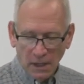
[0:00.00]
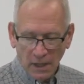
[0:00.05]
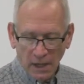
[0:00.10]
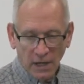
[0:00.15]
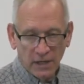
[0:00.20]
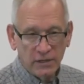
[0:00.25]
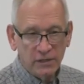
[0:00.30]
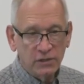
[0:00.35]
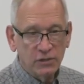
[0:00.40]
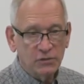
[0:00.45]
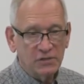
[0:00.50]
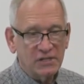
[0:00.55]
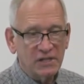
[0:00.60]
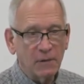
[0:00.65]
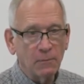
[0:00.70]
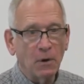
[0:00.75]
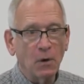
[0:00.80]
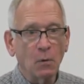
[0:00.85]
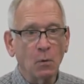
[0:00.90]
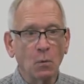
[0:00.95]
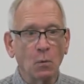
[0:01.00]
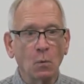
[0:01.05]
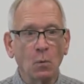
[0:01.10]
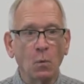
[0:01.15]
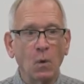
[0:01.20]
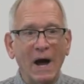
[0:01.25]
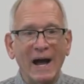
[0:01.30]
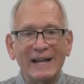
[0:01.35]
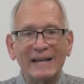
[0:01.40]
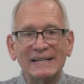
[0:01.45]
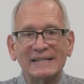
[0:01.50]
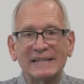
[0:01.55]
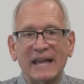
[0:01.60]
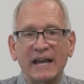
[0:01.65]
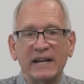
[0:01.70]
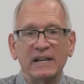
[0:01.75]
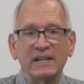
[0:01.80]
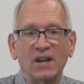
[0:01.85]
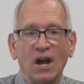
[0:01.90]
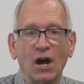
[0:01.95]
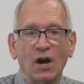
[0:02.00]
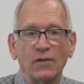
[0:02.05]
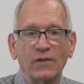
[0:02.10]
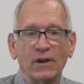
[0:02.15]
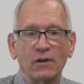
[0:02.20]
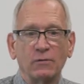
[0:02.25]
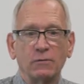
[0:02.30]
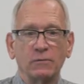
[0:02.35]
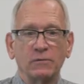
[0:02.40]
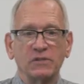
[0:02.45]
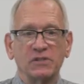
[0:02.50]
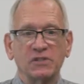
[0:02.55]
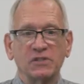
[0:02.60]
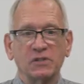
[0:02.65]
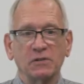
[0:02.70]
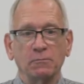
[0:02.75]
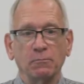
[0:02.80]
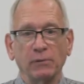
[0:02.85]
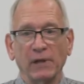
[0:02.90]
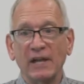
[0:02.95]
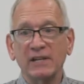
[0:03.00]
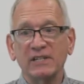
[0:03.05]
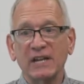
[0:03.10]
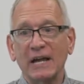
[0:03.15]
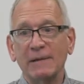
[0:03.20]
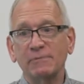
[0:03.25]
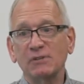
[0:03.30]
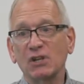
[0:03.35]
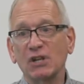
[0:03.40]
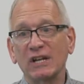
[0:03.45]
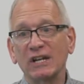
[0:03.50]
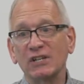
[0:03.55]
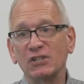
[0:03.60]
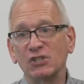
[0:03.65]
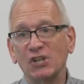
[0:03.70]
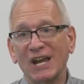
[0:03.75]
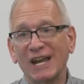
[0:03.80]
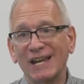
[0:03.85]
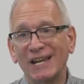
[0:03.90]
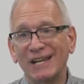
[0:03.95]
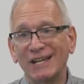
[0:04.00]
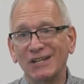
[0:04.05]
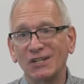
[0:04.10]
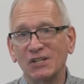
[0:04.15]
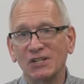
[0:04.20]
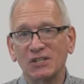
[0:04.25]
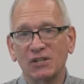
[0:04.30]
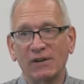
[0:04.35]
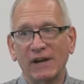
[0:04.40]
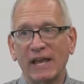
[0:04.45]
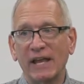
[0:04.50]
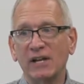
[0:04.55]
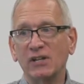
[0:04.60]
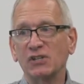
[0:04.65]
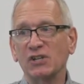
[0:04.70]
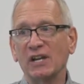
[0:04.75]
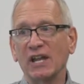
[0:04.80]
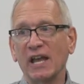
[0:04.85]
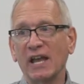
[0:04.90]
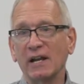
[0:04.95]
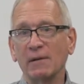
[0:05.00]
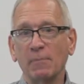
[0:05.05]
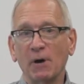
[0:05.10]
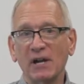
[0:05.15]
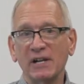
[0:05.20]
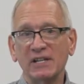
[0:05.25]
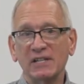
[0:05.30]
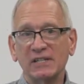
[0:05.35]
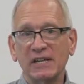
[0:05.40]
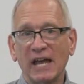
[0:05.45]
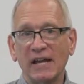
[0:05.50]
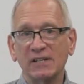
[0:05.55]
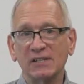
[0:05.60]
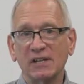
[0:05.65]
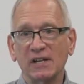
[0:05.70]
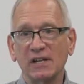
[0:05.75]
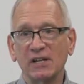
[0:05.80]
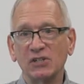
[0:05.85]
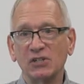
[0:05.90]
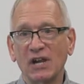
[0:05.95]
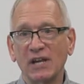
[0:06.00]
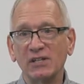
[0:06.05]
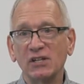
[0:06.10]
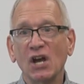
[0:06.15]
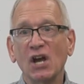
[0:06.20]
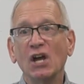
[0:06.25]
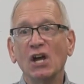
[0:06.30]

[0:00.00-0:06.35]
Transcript: And you say, well, why is that? Are their blood types going to change? Is their antigen antibody status going to change?